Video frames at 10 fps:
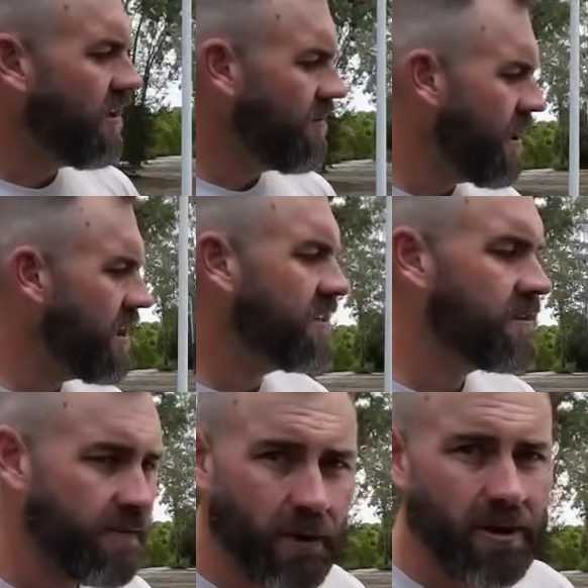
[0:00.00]
I managed
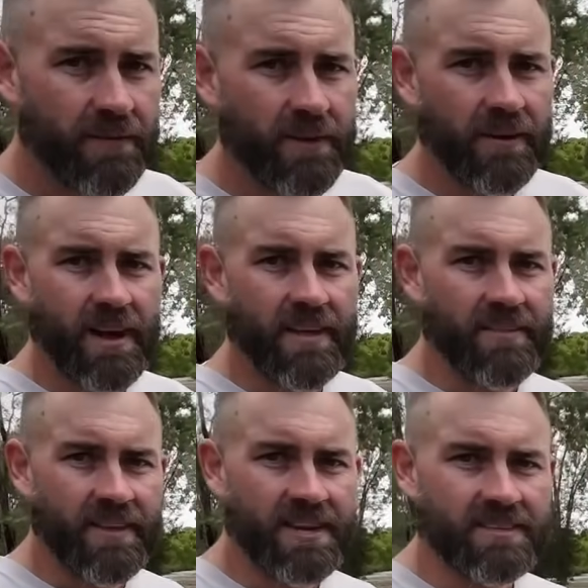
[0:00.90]
to finally figure out that
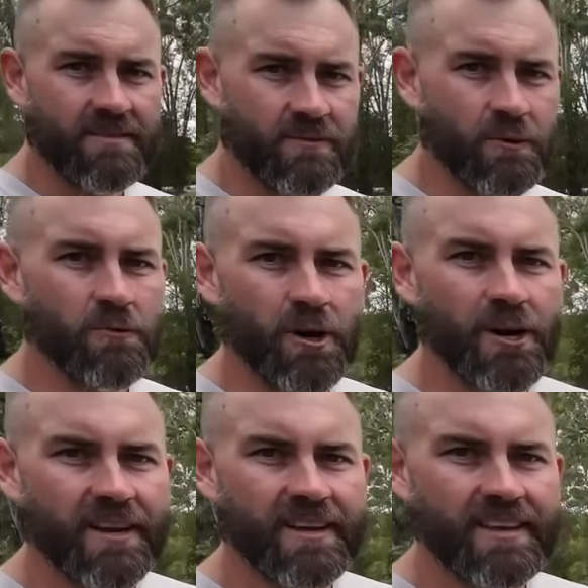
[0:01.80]
these do
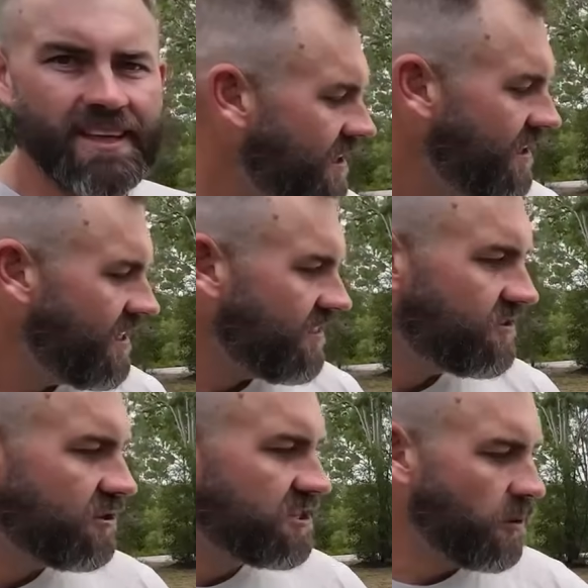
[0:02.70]
work. The
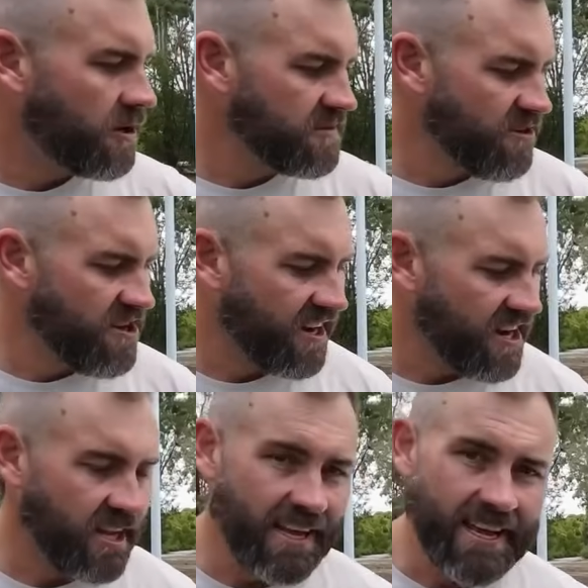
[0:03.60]
two spotties work.
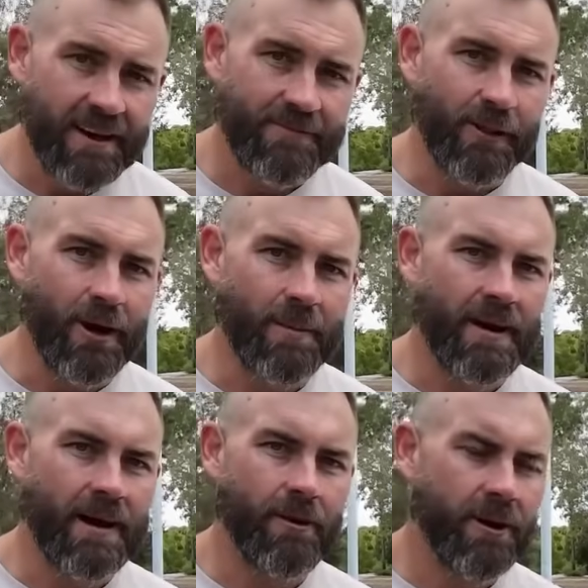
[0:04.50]
Only half the light
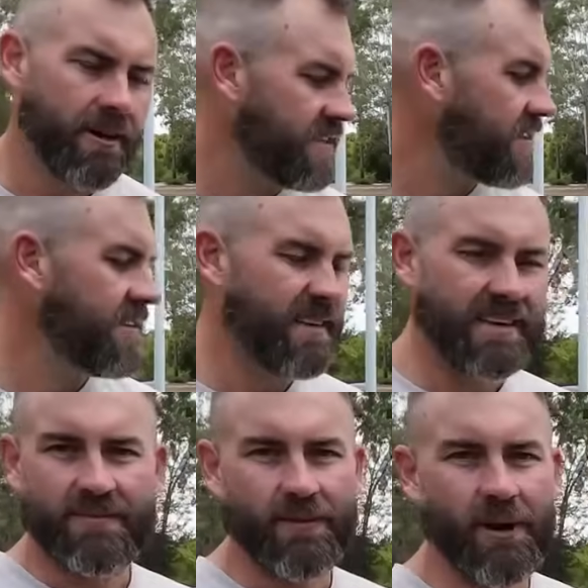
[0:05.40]
bar works.
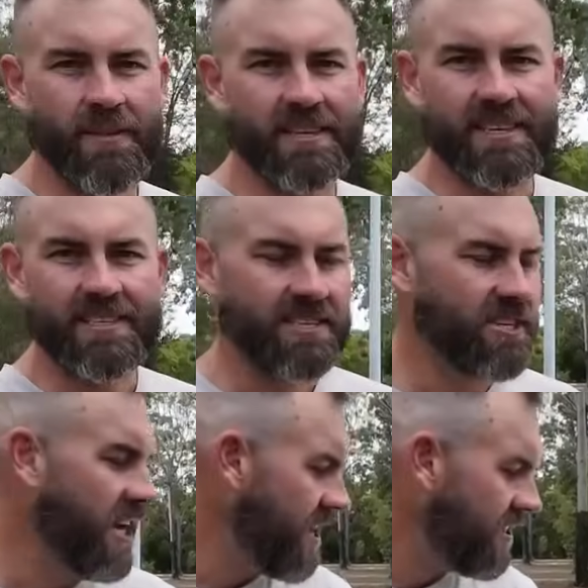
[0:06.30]
That's fine. That's easy
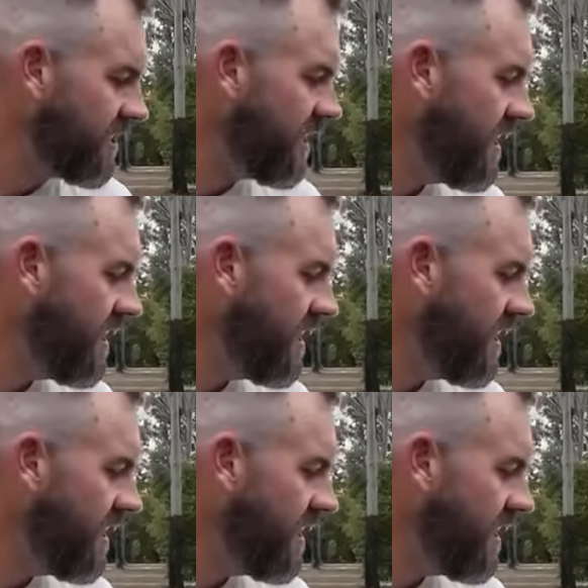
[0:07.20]
change.